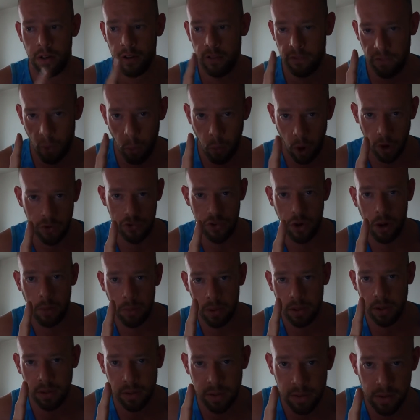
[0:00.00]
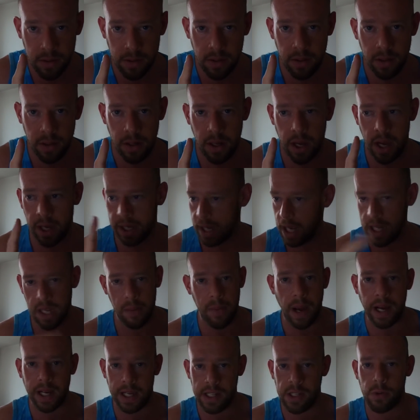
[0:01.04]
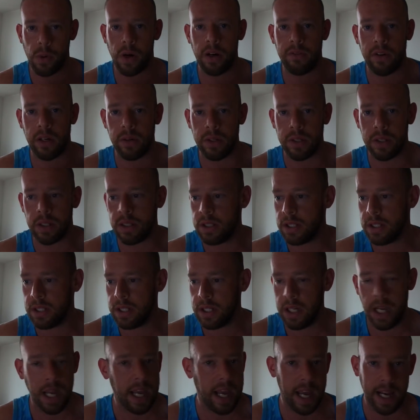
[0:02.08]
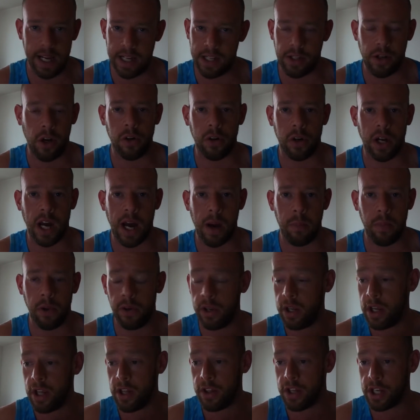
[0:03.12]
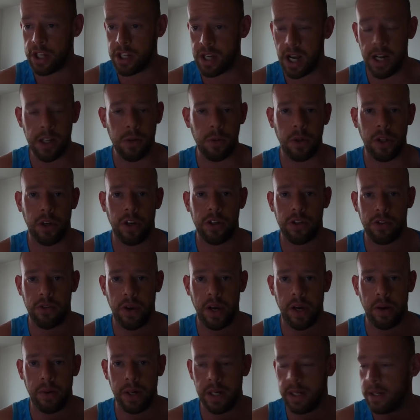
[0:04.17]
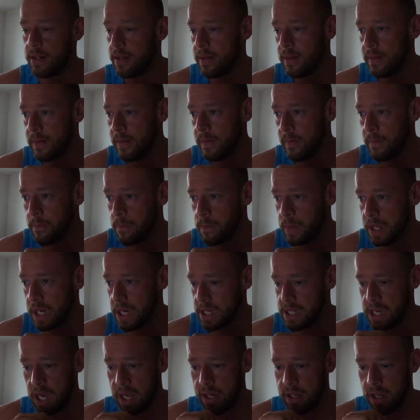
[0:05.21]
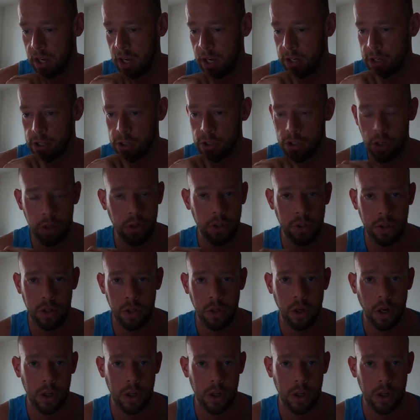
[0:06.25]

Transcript: for one drop and get you back in 12 hours. It is not going to happen. The signs were there straight away. I said, and as soon as you